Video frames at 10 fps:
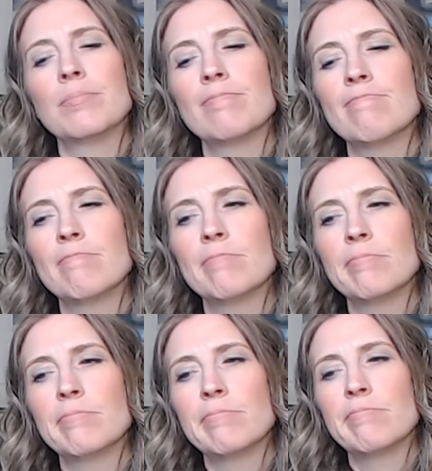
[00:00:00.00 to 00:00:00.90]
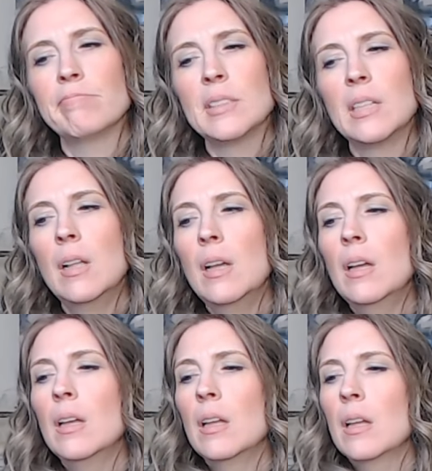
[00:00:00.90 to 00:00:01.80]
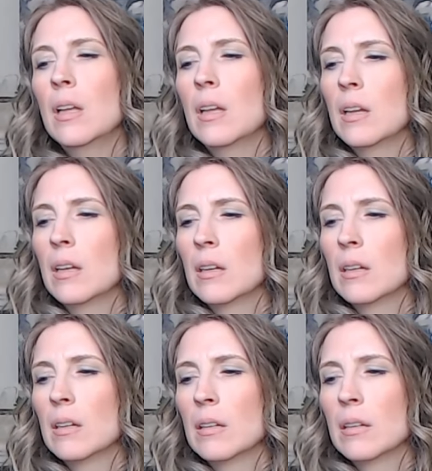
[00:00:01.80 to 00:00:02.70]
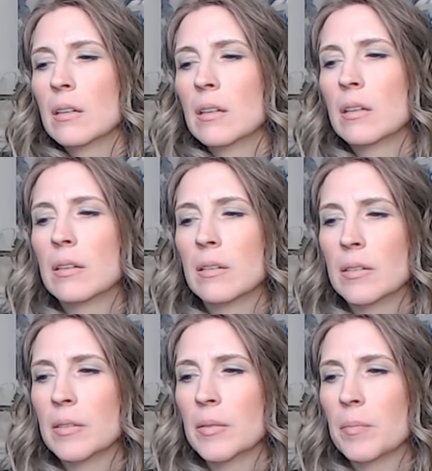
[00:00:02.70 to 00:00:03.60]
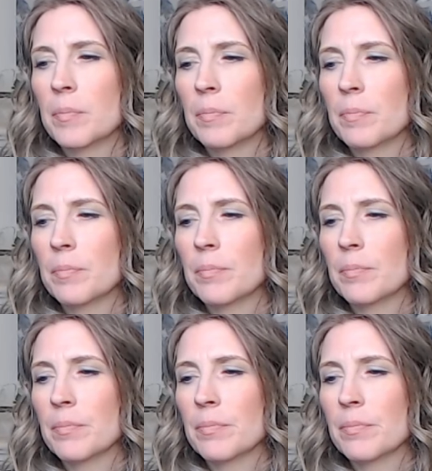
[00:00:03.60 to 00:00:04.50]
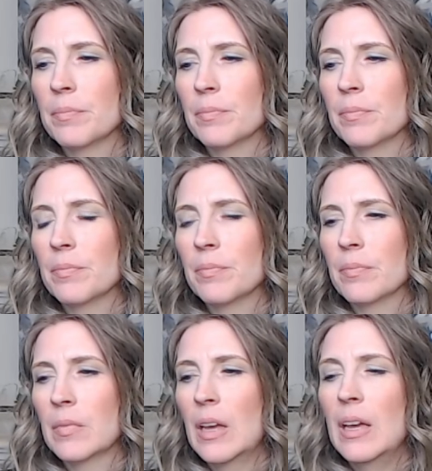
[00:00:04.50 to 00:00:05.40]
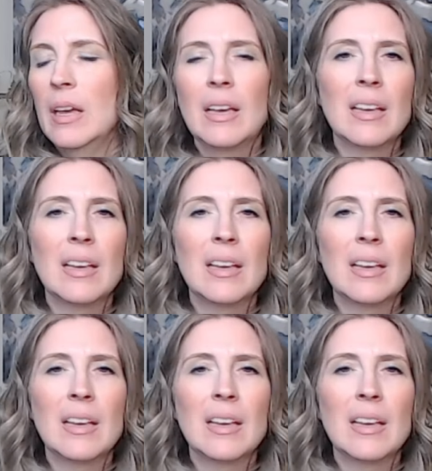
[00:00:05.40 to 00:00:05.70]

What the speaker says: No one is speaking in this clip.